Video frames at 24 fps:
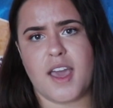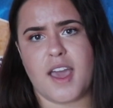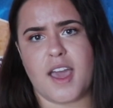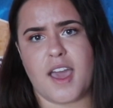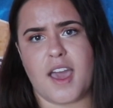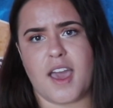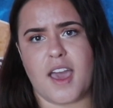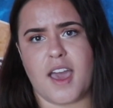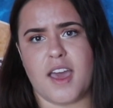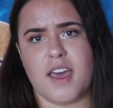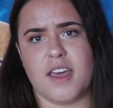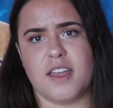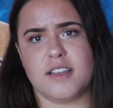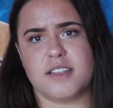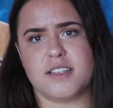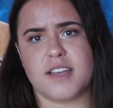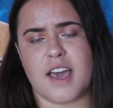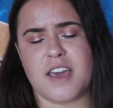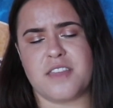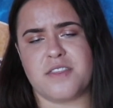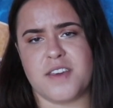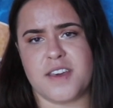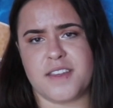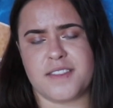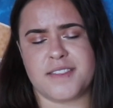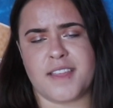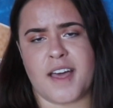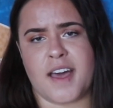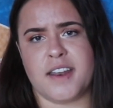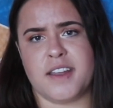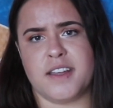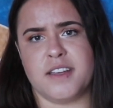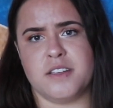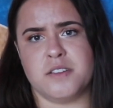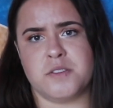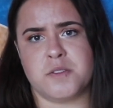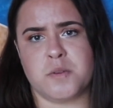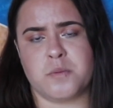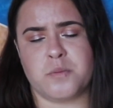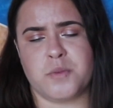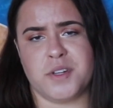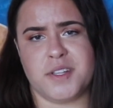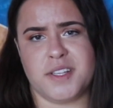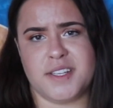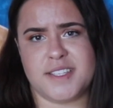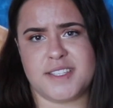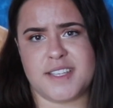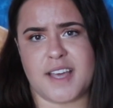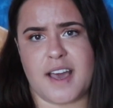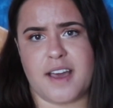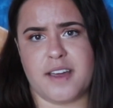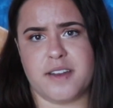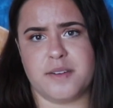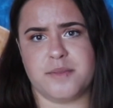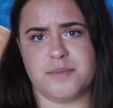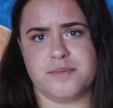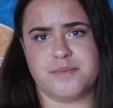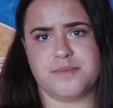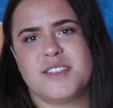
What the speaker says: And I think that is really sad.